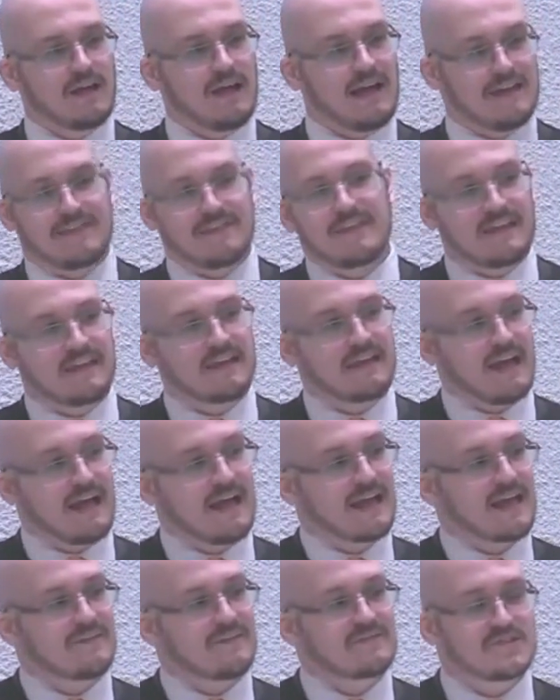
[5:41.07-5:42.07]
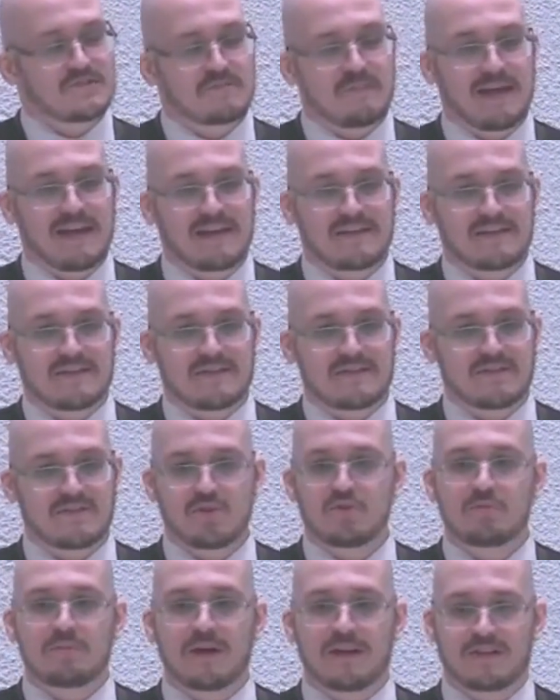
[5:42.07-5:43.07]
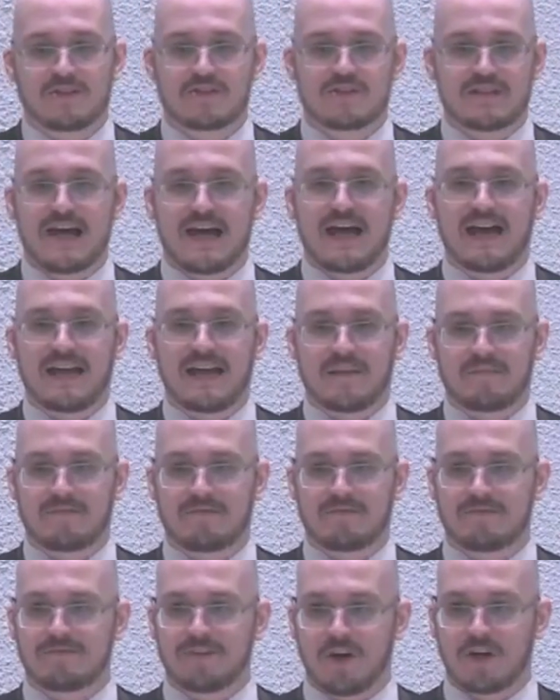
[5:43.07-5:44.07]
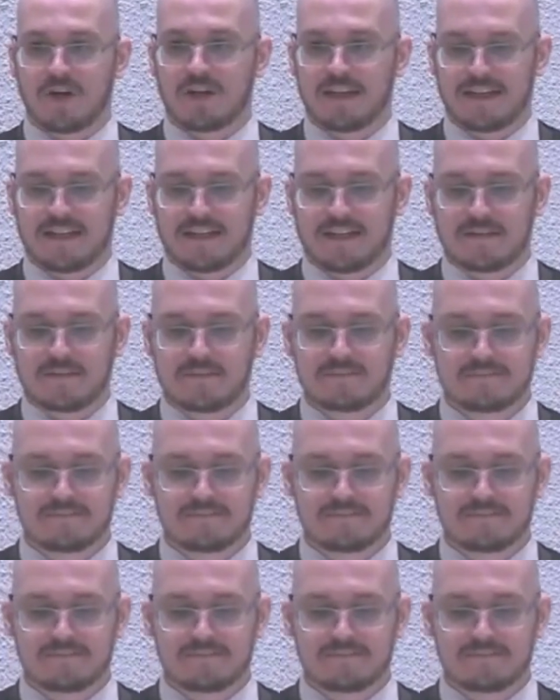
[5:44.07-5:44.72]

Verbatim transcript: I think I have spent too much time falling,